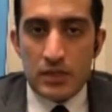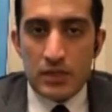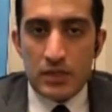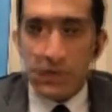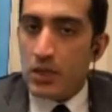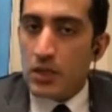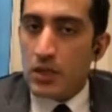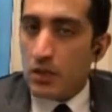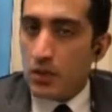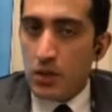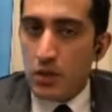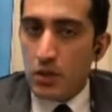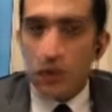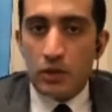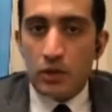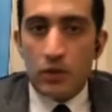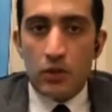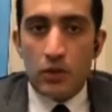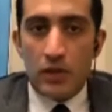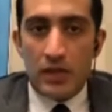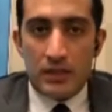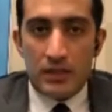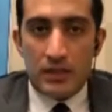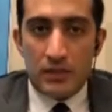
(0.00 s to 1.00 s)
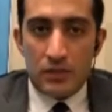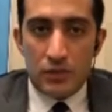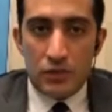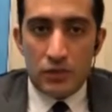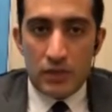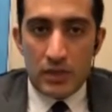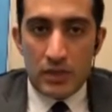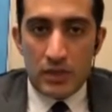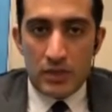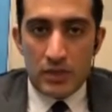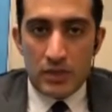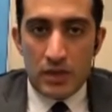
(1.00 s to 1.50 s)
not collective
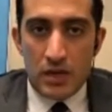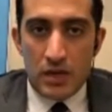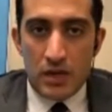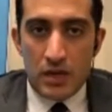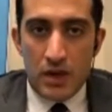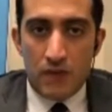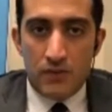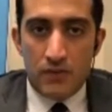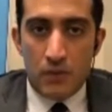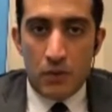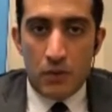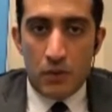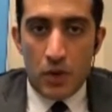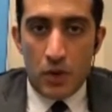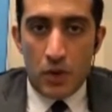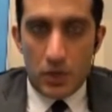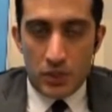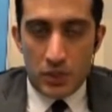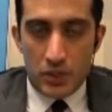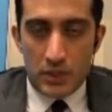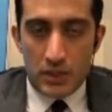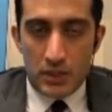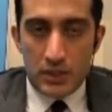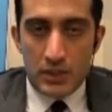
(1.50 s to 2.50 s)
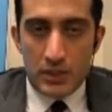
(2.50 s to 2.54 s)
interest of Washington.